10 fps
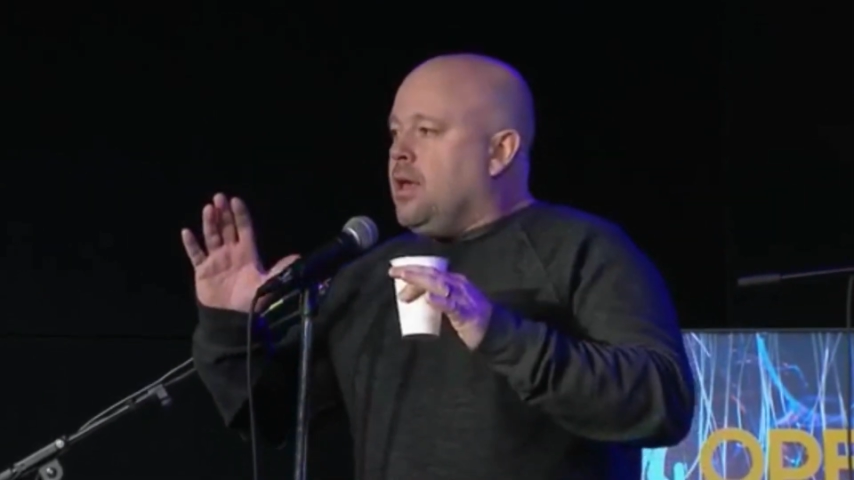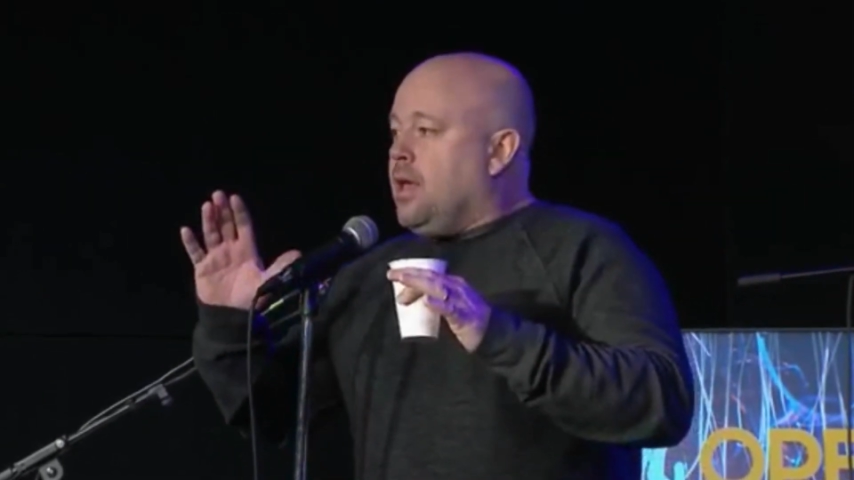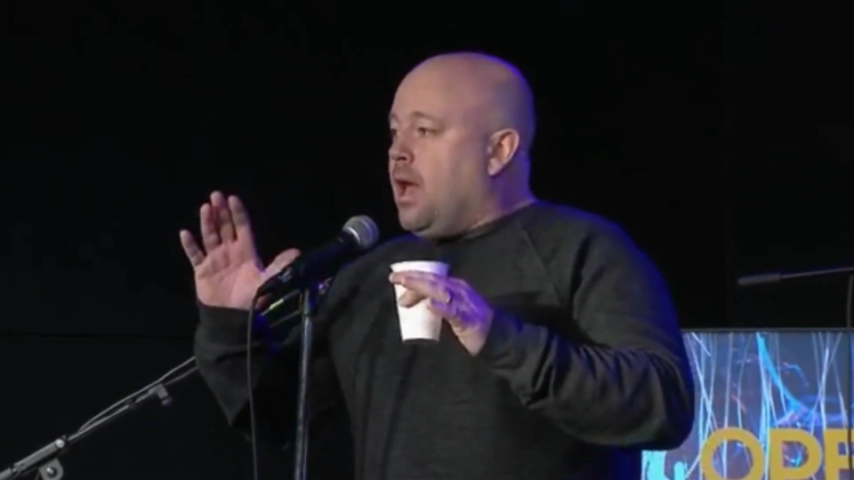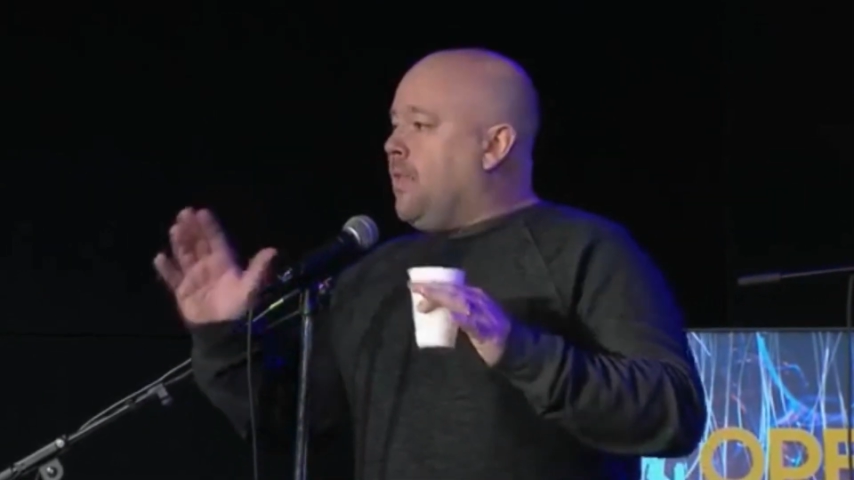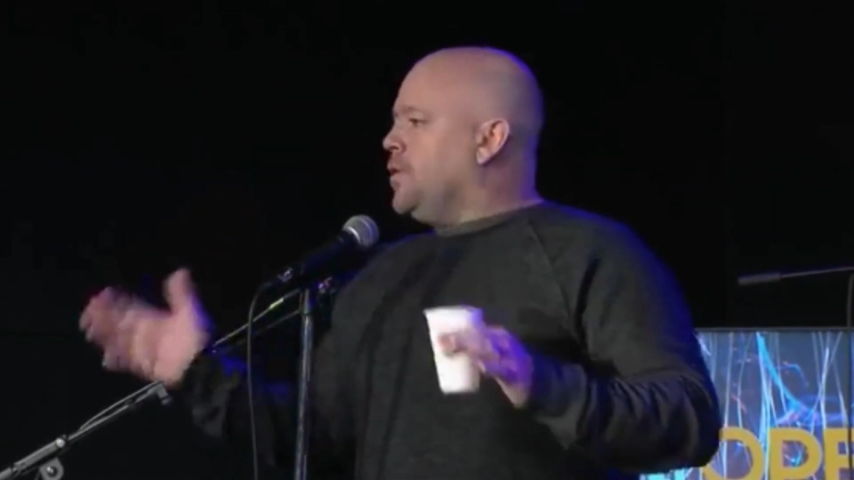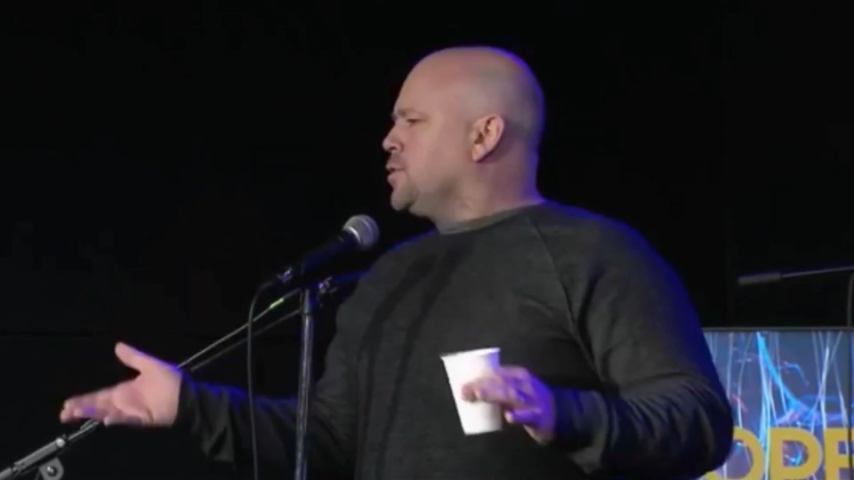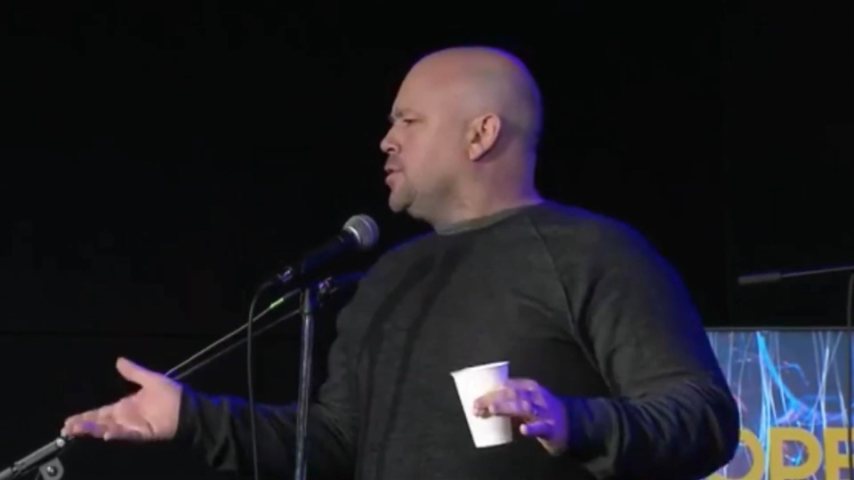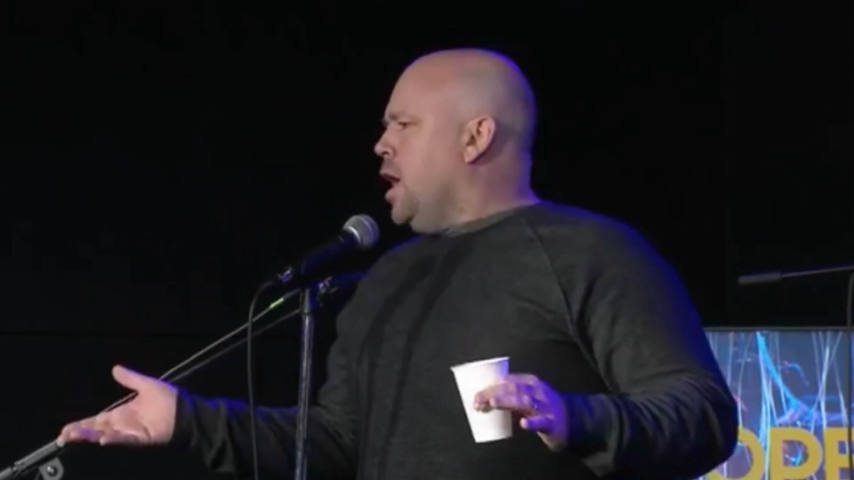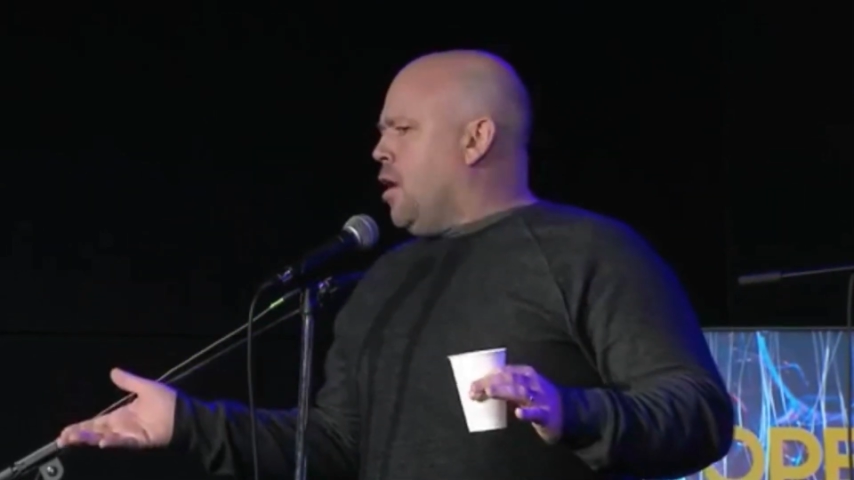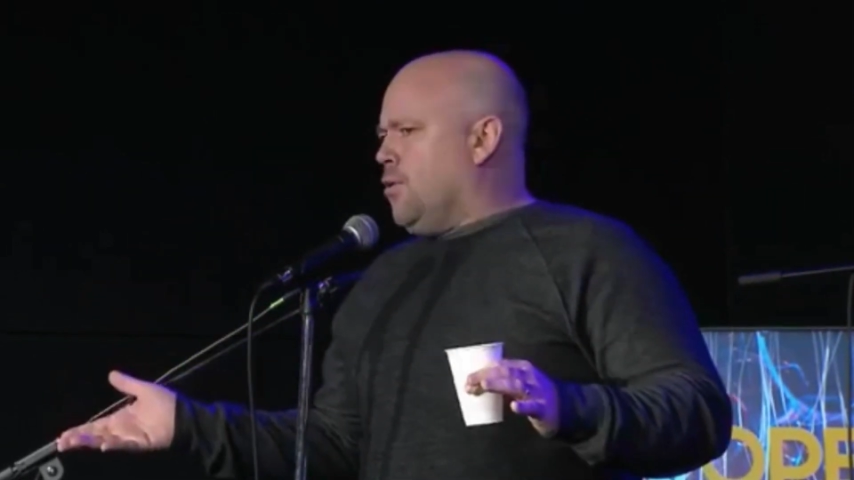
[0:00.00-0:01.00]
And the
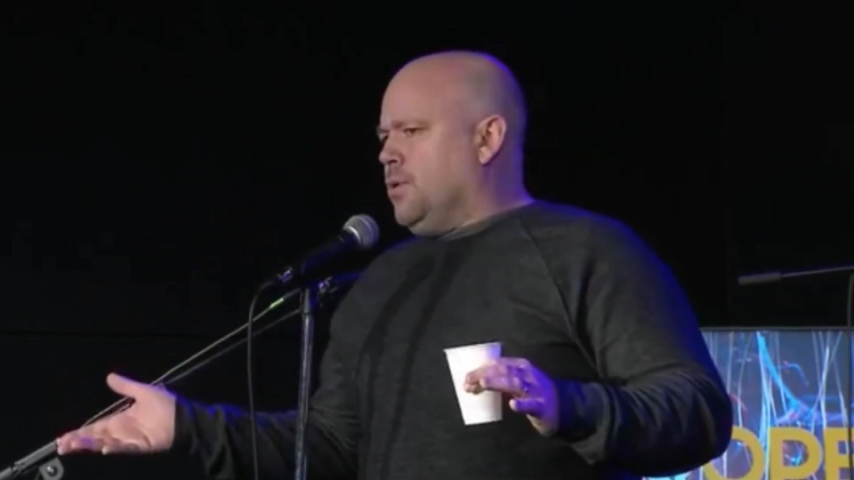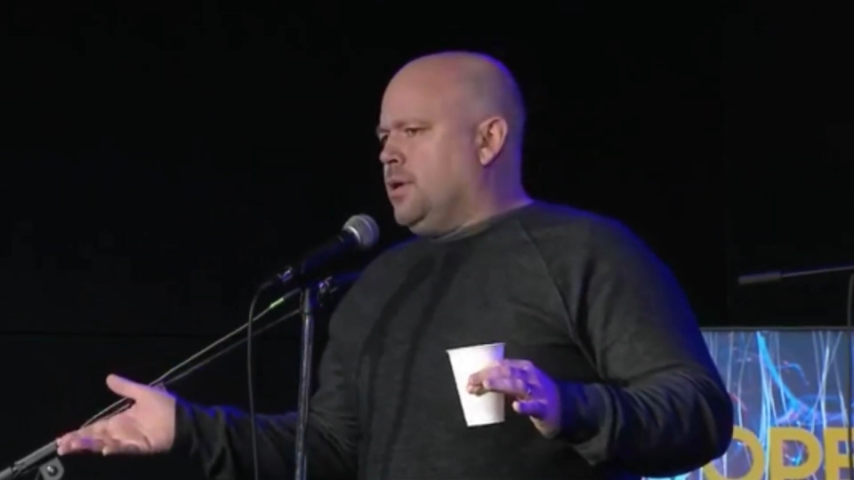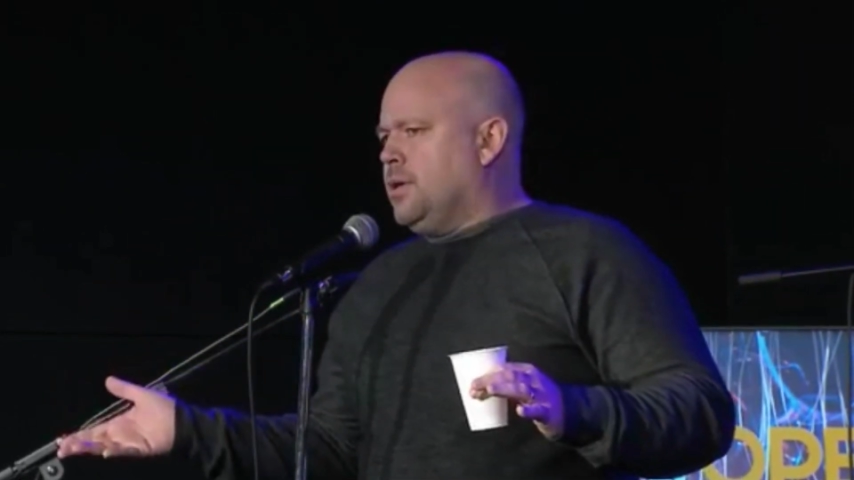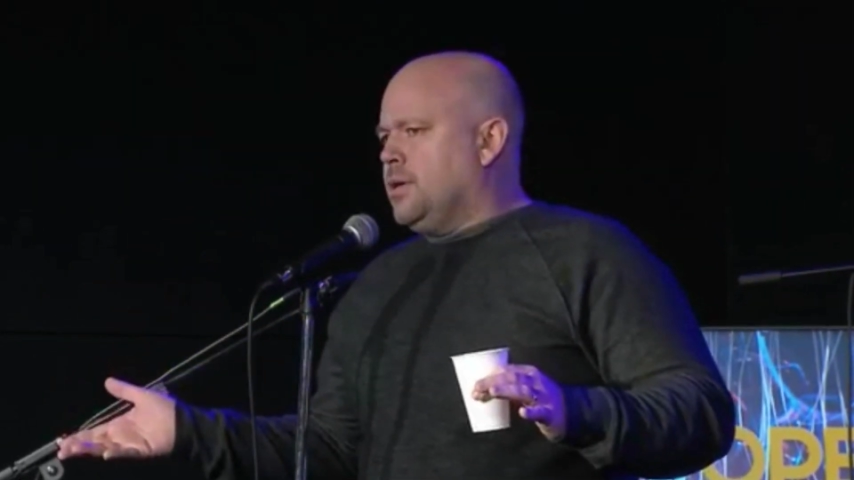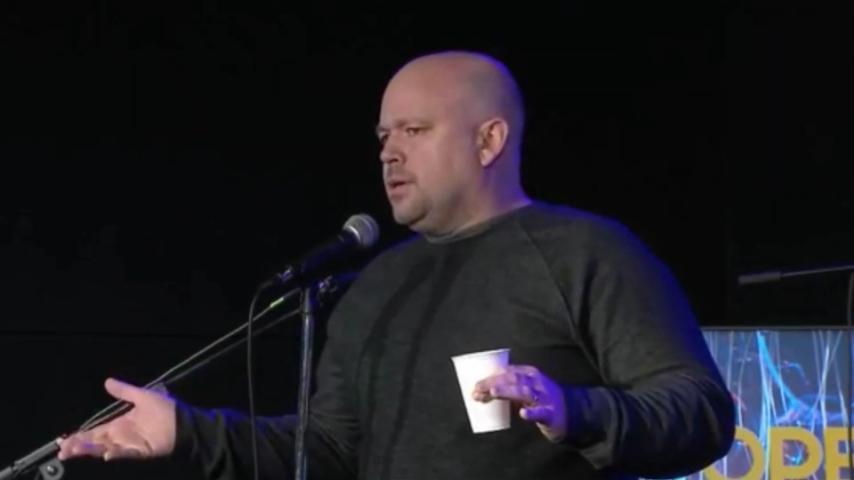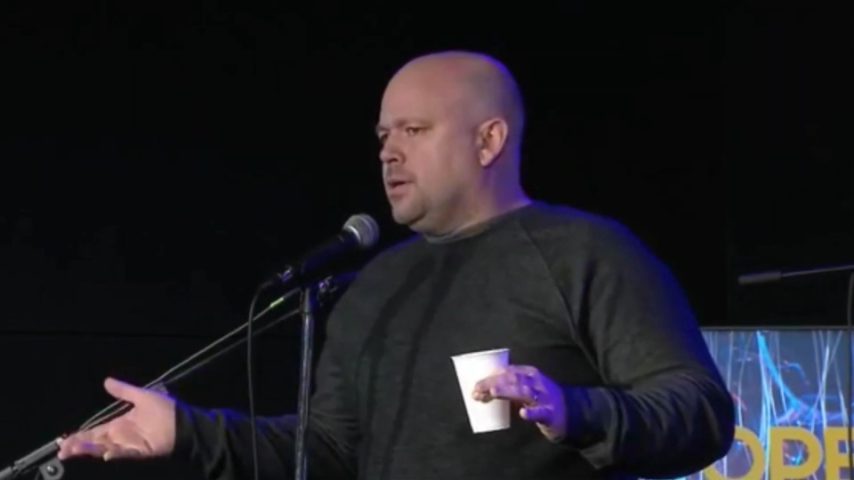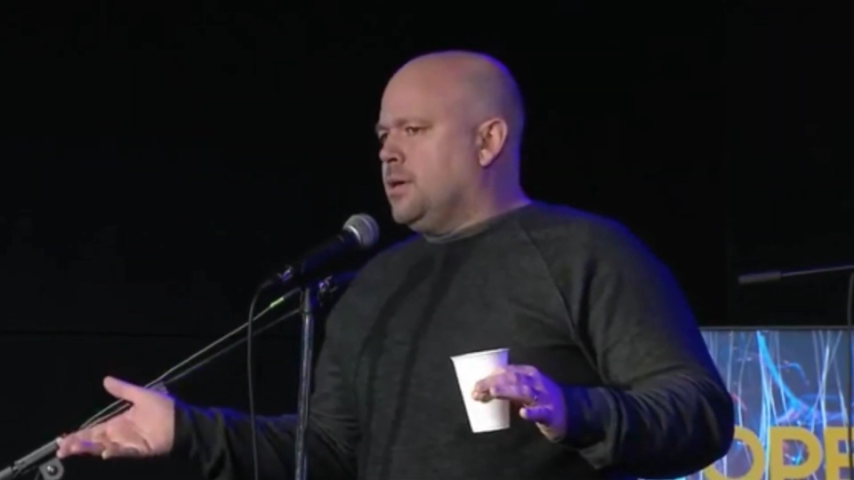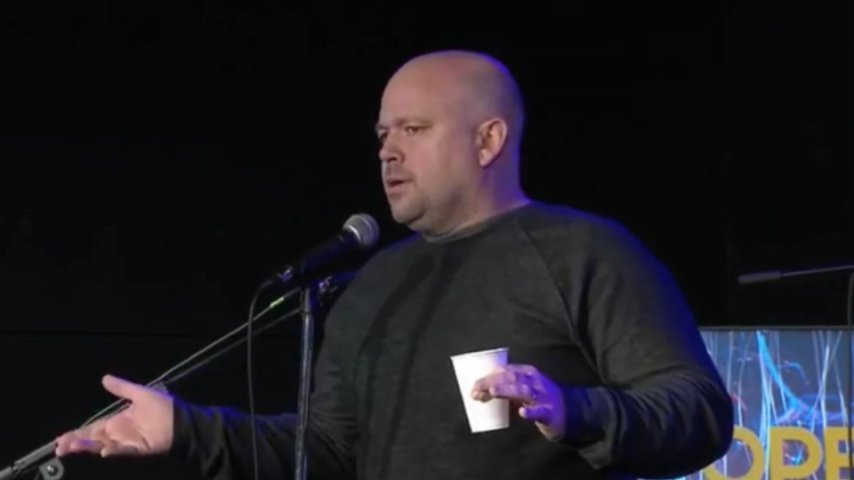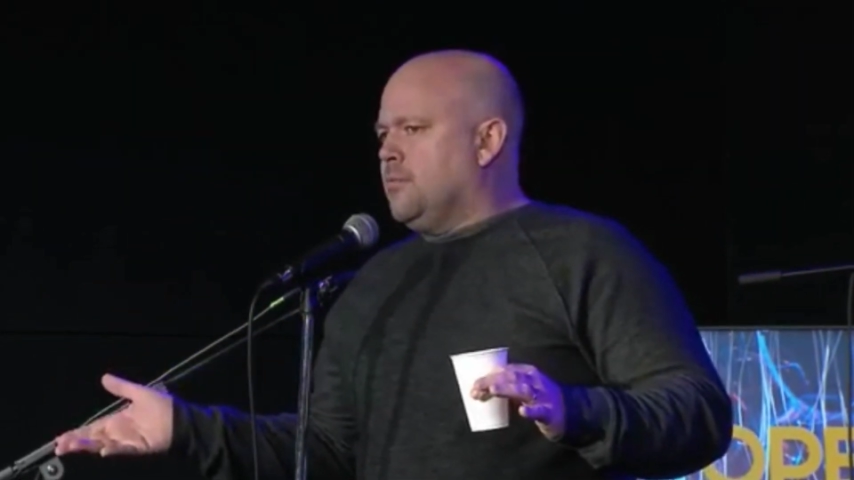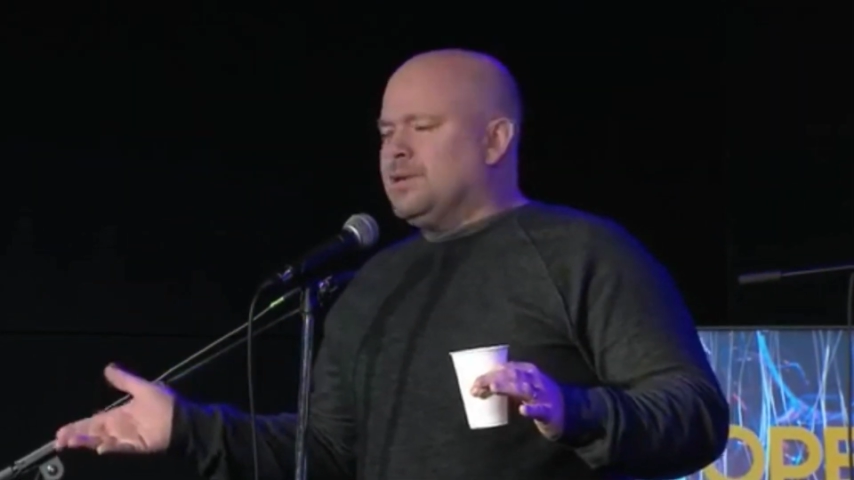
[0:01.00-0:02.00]
snow.
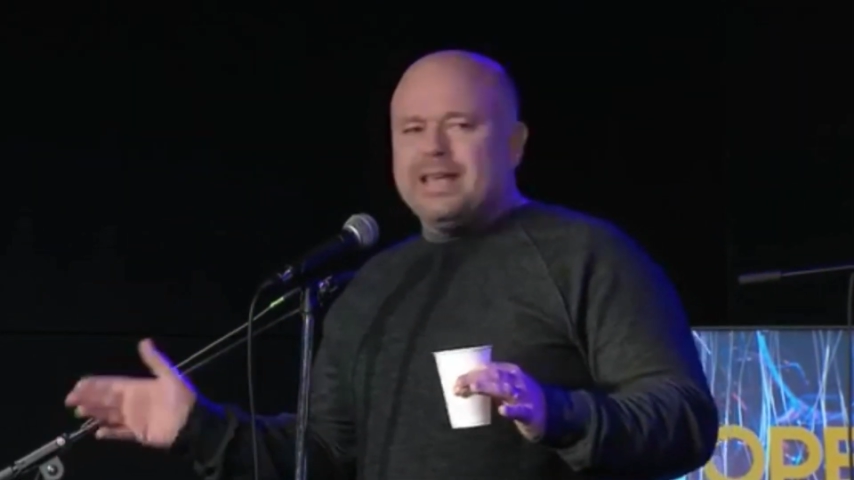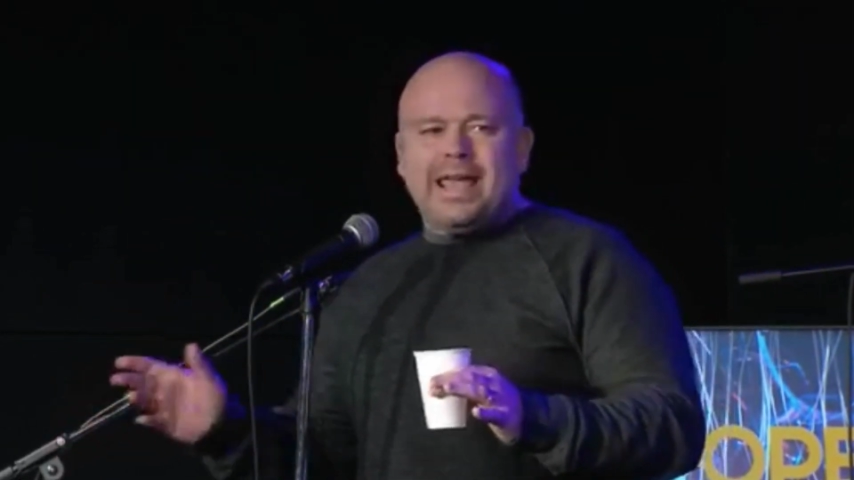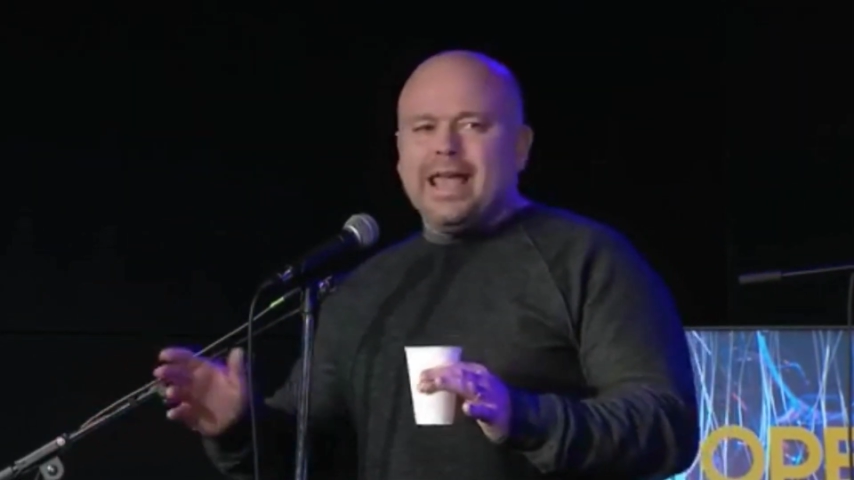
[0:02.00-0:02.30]
Was